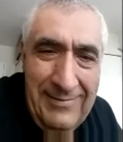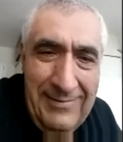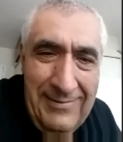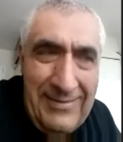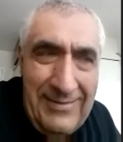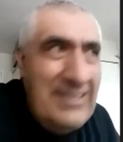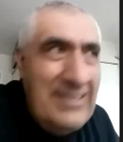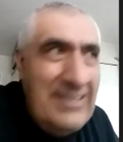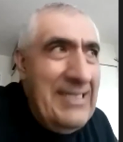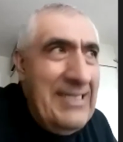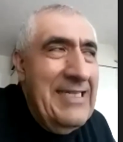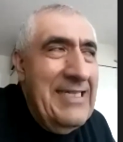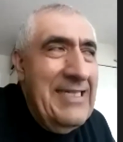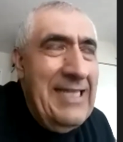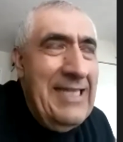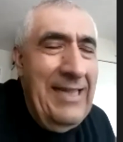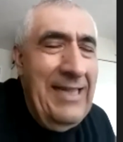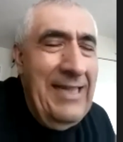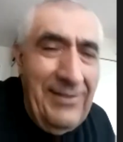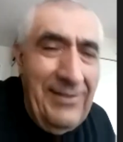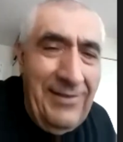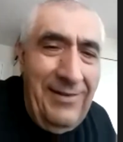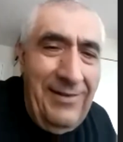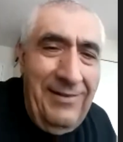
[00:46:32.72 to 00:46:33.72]
You see, this
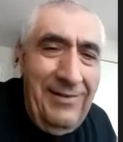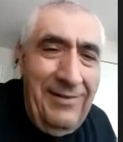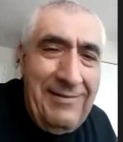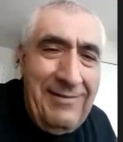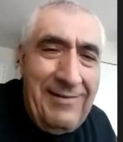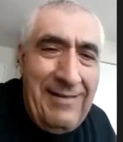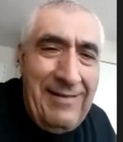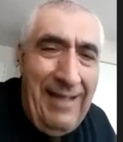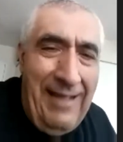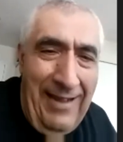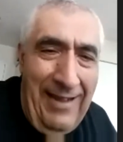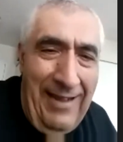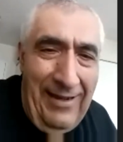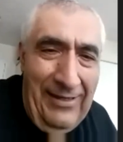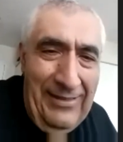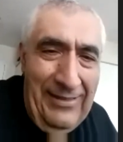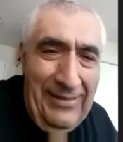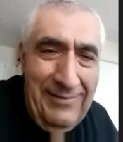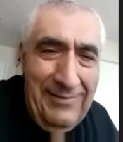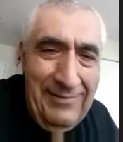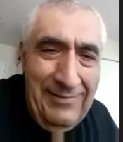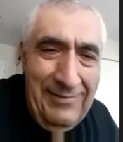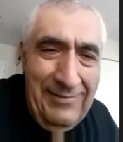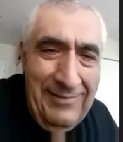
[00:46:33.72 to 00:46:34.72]
little guy